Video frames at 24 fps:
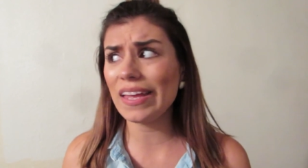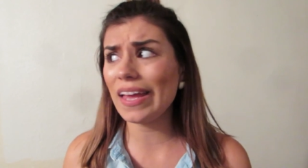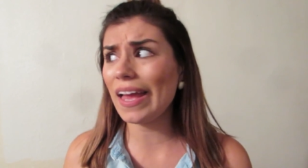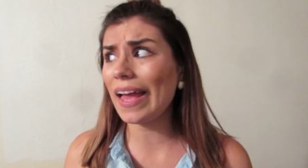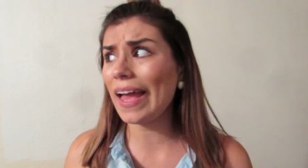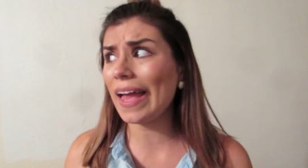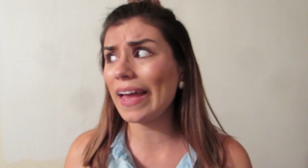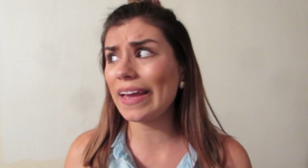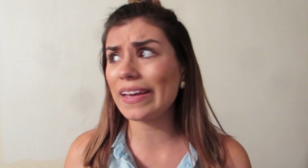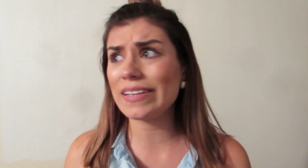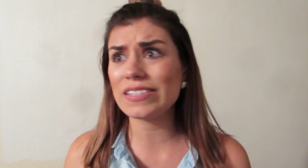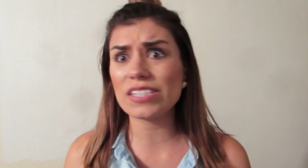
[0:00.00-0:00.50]

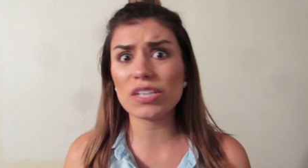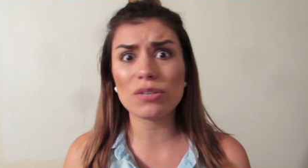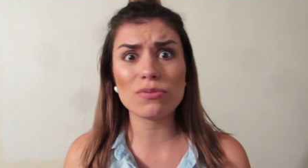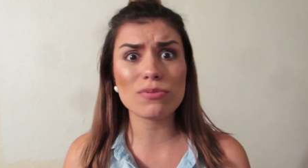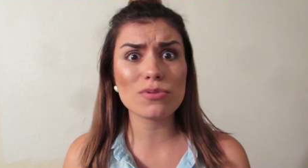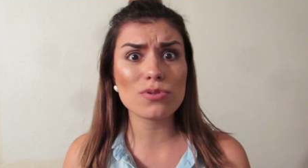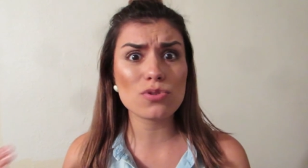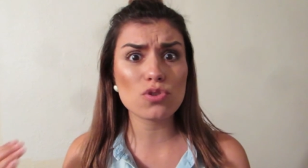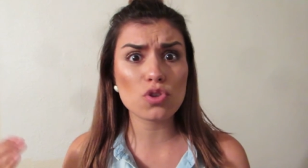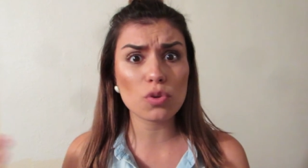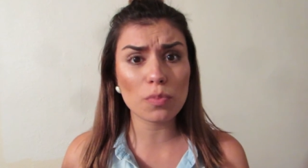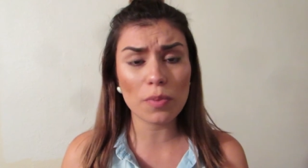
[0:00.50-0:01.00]
and it
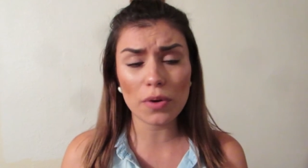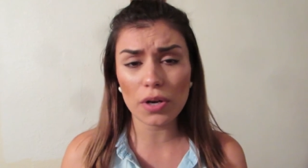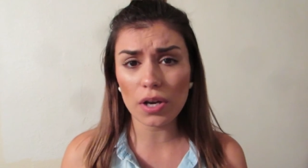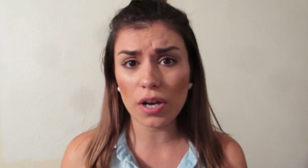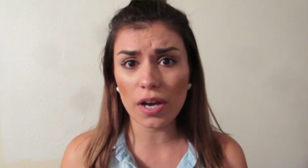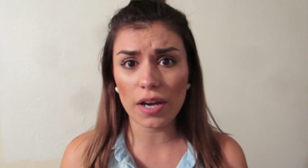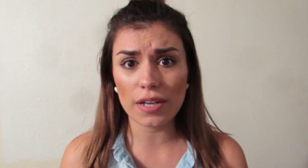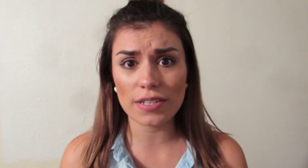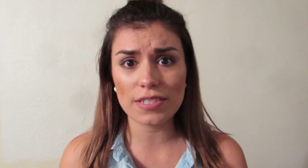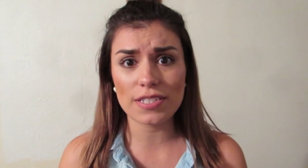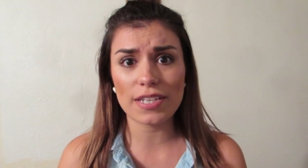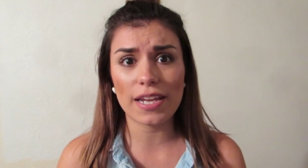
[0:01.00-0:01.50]
was super
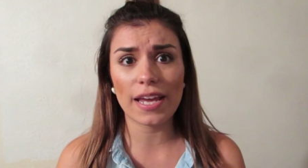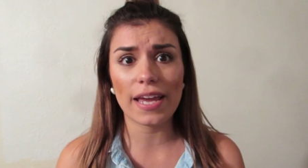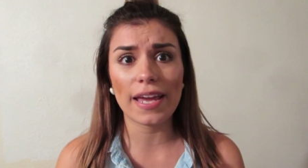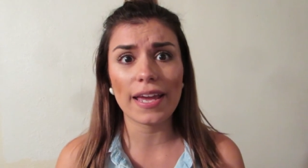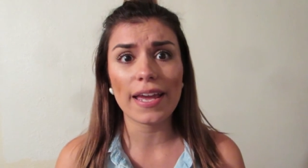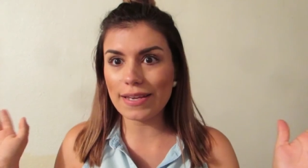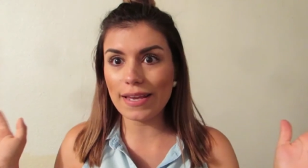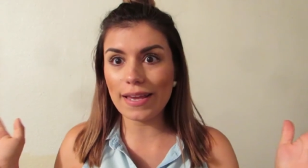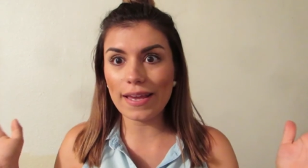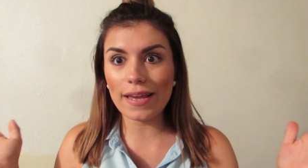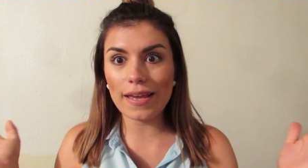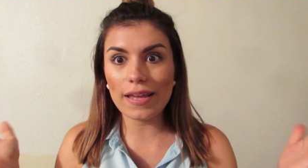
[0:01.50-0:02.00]
hot
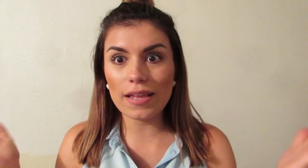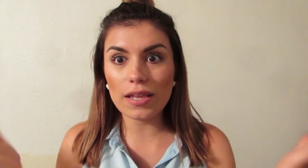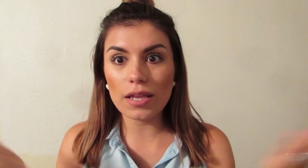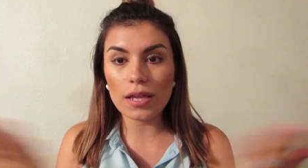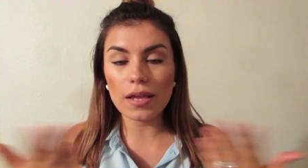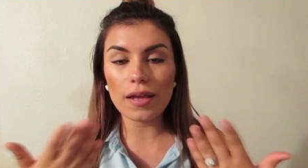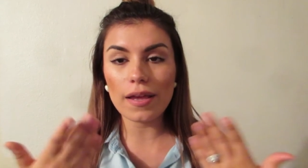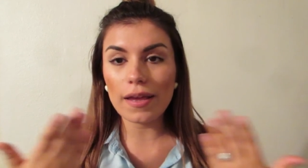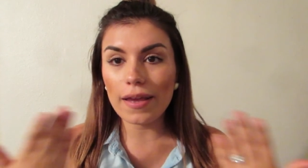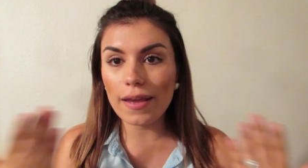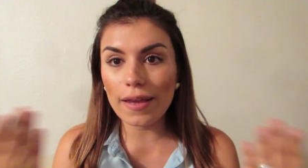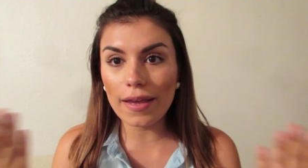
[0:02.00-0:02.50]
today.
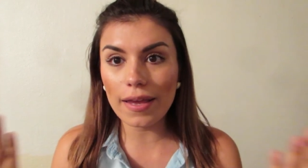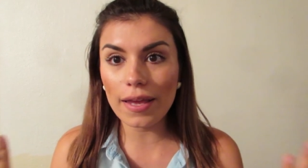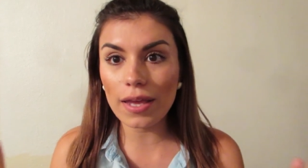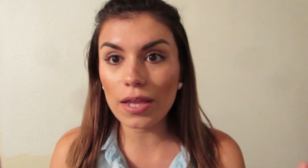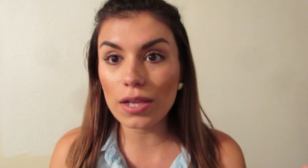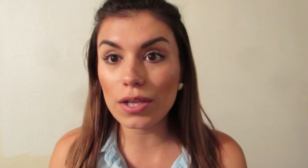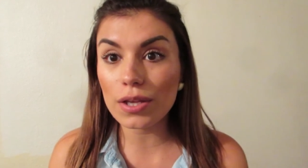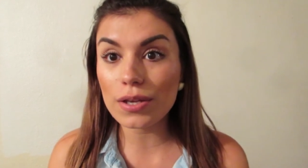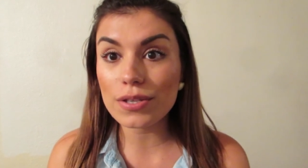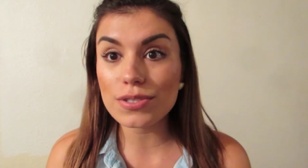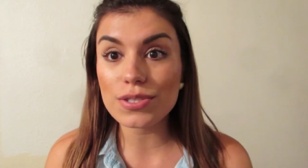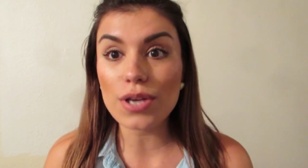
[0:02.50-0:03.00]

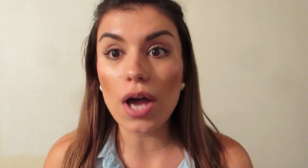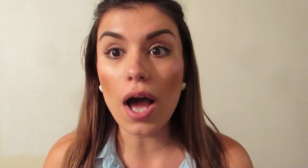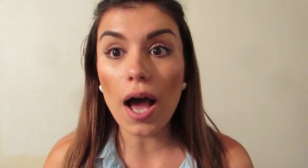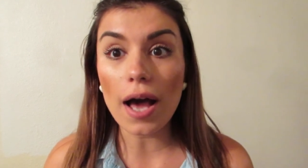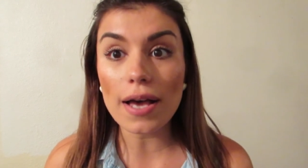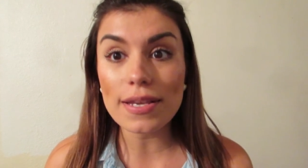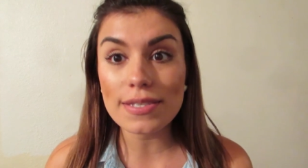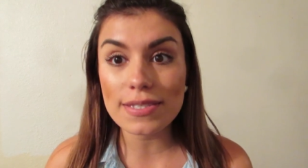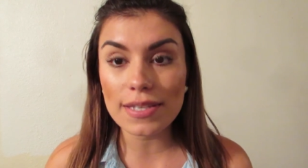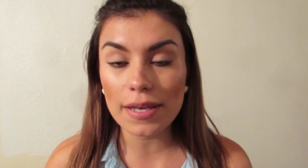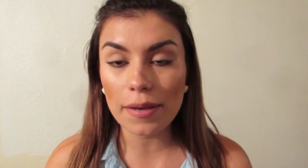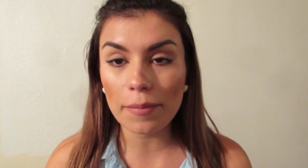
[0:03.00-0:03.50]
It looks
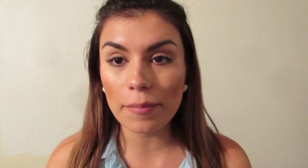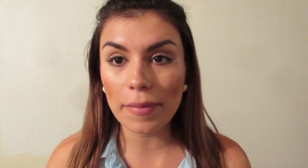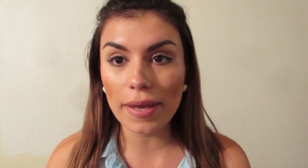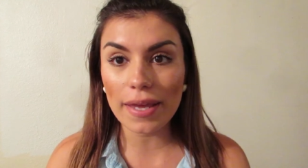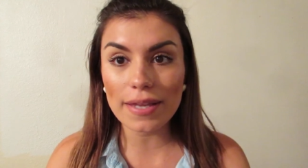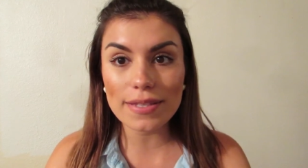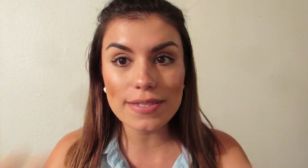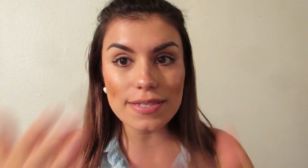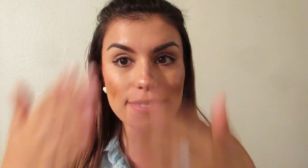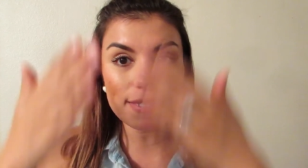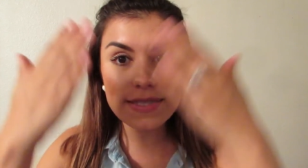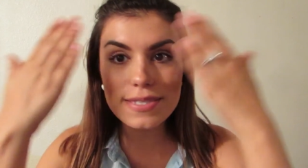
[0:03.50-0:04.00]
awesome.
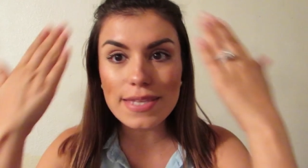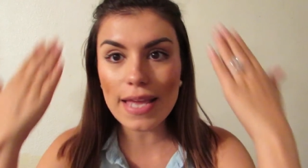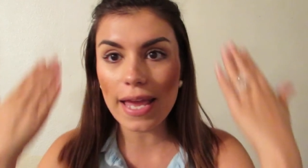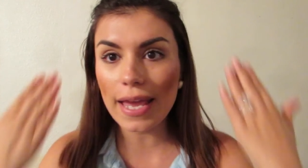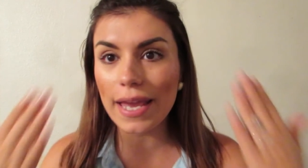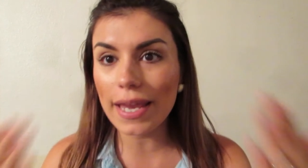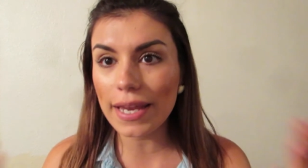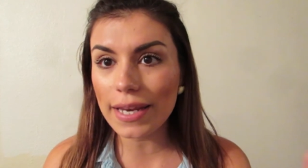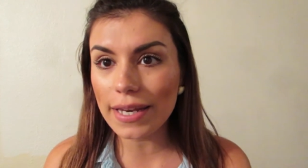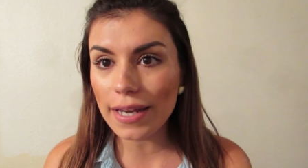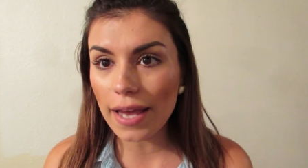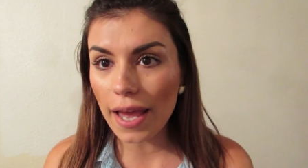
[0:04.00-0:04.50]
It
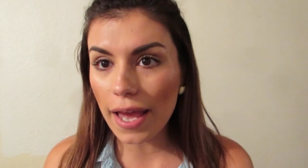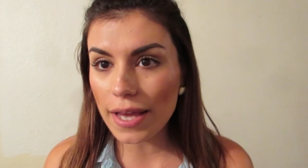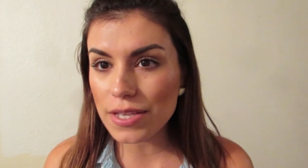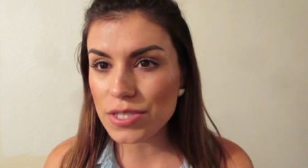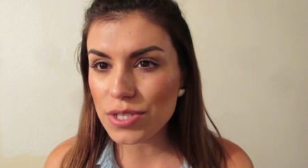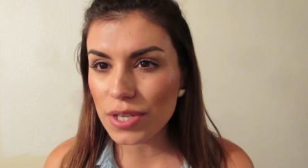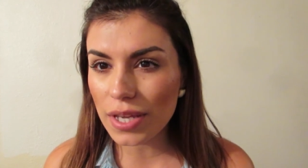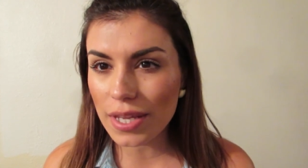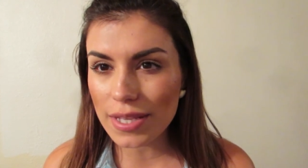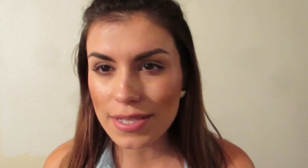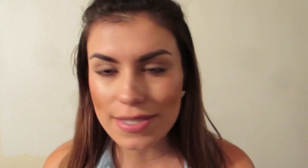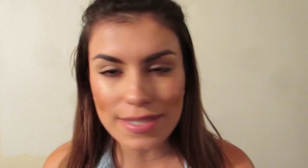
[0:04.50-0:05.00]
stayed, as
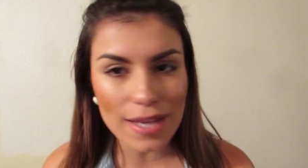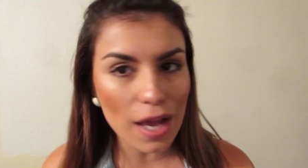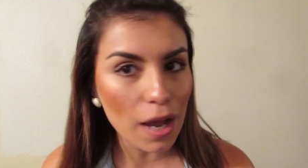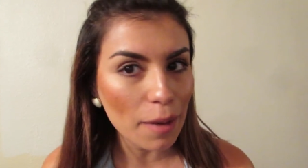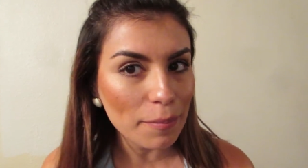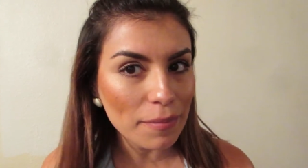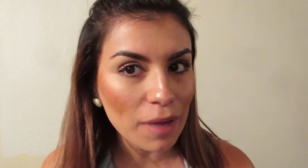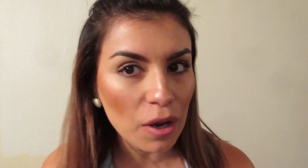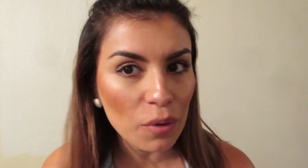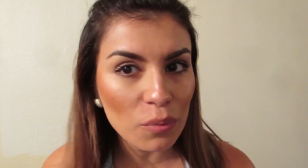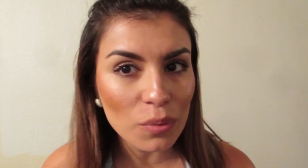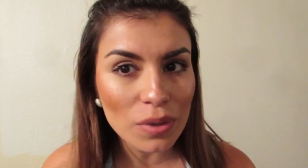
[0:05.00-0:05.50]
you can tell,
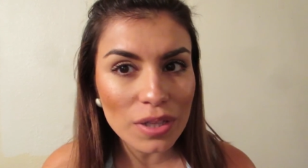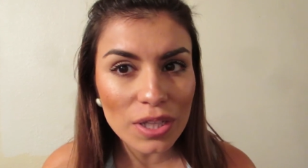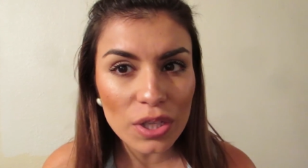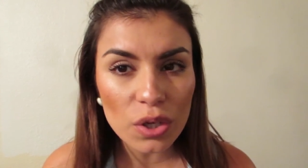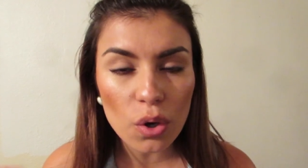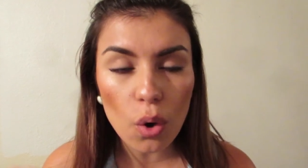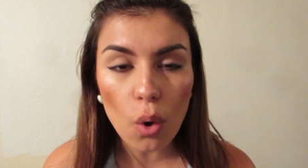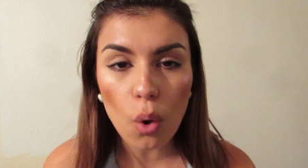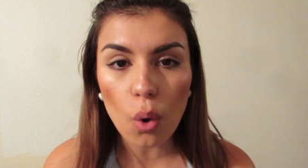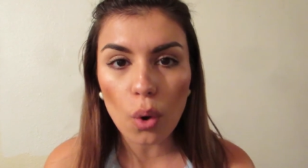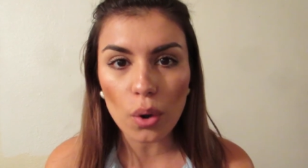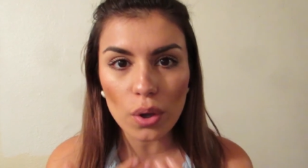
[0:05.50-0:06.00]
I'm not
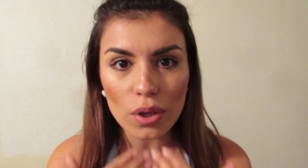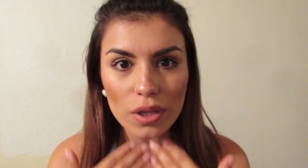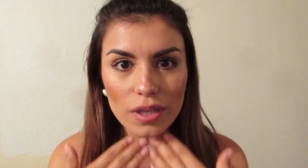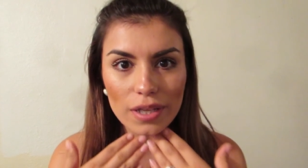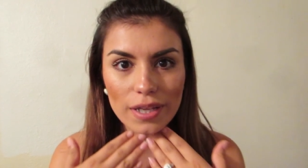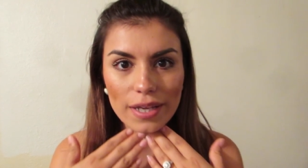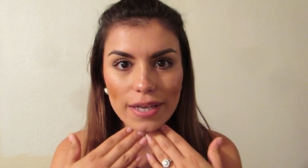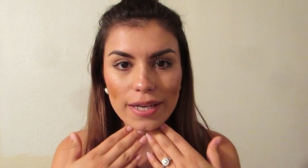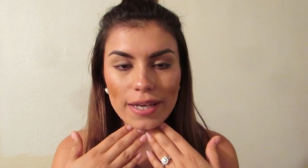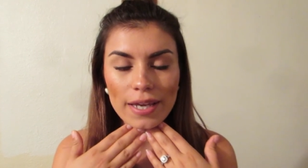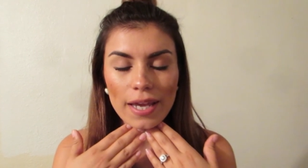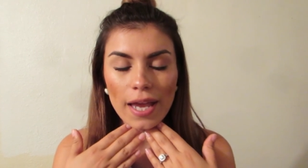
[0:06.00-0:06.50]
really
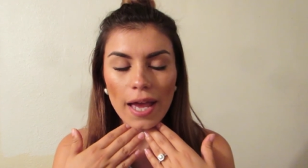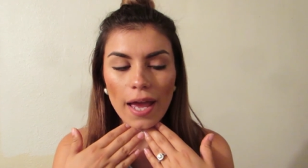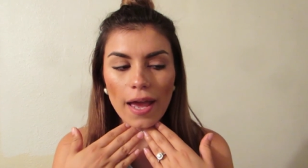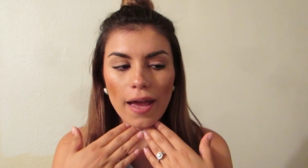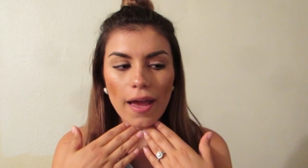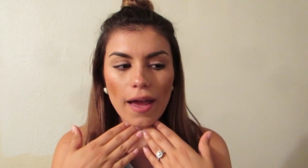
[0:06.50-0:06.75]
oily.